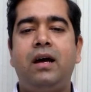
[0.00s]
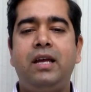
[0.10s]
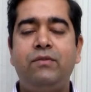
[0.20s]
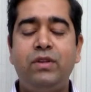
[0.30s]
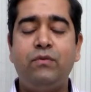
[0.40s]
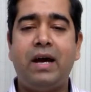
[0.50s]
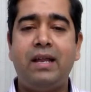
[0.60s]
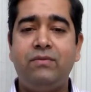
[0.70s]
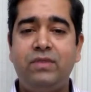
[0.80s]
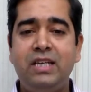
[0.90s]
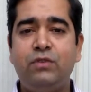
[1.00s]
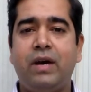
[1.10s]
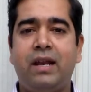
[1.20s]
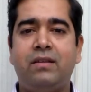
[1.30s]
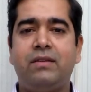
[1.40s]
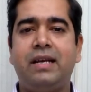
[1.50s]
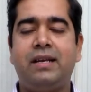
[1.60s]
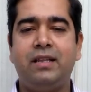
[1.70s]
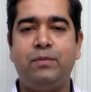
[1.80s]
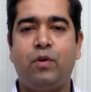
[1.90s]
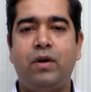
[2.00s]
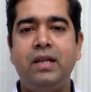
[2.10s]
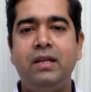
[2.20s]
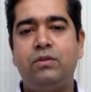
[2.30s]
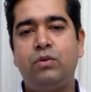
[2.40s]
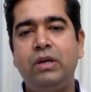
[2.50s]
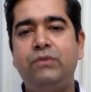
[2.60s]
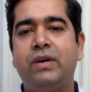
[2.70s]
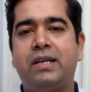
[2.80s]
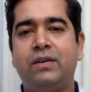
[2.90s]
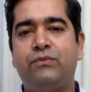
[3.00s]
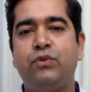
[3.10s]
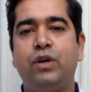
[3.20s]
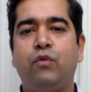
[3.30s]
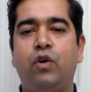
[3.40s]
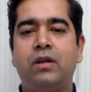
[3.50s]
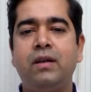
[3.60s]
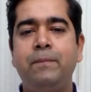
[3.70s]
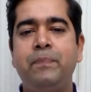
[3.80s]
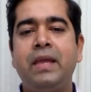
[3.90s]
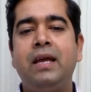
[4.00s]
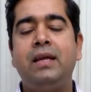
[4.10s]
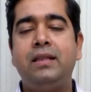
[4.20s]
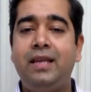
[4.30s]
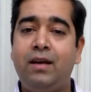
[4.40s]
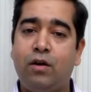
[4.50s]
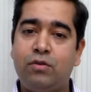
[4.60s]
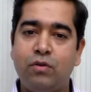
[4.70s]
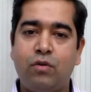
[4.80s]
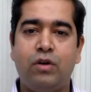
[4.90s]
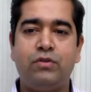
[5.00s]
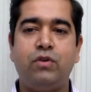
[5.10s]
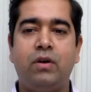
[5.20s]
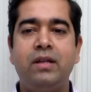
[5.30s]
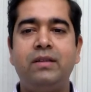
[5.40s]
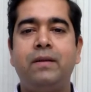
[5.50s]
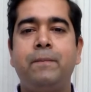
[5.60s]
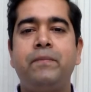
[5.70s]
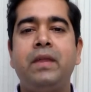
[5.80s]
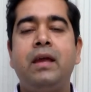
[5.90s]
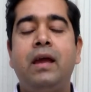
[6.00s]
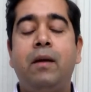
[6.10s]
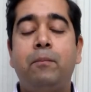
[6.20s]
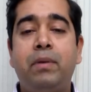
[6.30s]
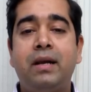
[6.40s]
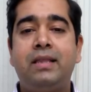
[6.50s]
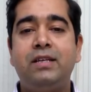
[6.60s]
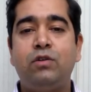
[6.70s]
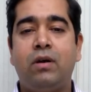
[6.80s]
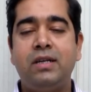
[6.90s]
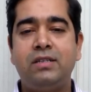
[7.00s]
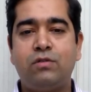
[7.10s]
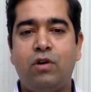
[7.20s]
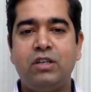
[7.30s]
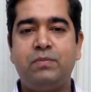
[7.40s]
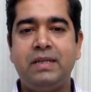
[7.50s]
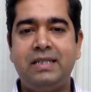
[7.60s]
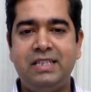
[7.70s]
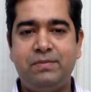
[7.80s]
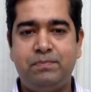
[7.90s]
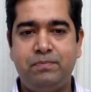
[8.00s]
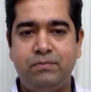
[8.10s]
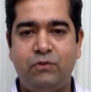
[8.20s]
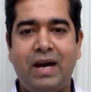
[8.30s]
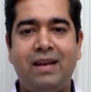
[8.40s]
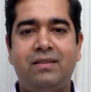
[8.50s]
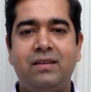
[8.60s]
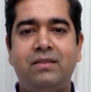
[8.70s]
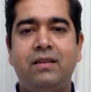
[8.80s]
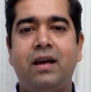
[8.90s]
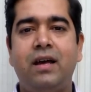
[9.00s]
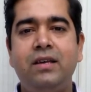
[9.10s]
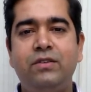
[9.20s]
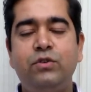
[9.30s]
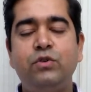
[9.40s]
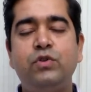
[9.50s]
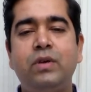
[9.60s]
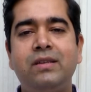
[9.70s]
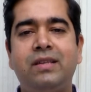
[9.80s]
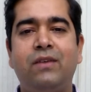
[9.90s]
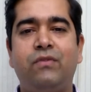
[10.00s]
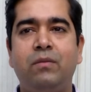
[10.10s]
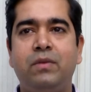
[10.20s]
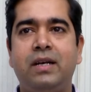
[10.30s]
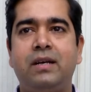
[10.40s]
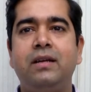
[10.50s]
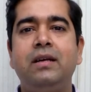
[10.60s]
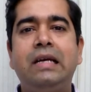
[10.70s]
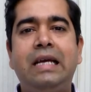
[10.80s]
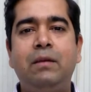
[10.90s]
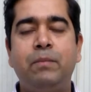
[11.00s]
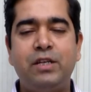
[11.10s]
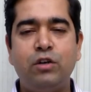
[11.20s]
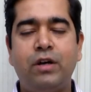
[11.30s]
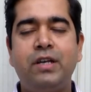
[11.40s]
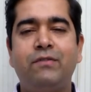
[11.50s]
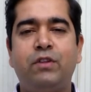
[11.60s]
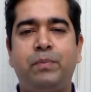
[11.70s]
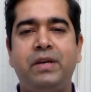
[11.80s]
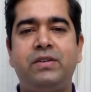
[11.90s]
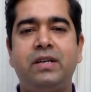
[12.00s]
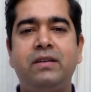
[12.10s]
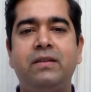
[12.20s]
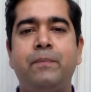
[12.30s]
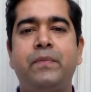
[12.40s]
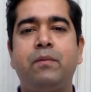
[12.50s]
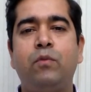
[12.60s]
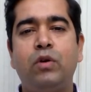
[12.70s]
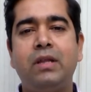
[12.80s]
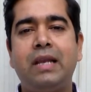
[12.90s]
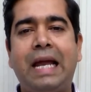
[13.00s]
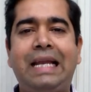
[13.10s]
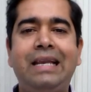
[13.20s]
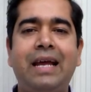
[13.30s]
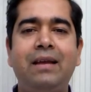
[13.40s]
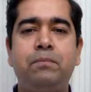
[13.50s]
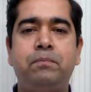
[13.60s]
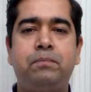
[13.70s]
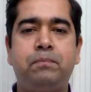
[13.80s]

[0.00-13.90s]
If these viruses enter the body through infected food or water, they also cause jaundice. But the jaundice caused by these viruses is usually self-limited. In majority of the patients, more than 99%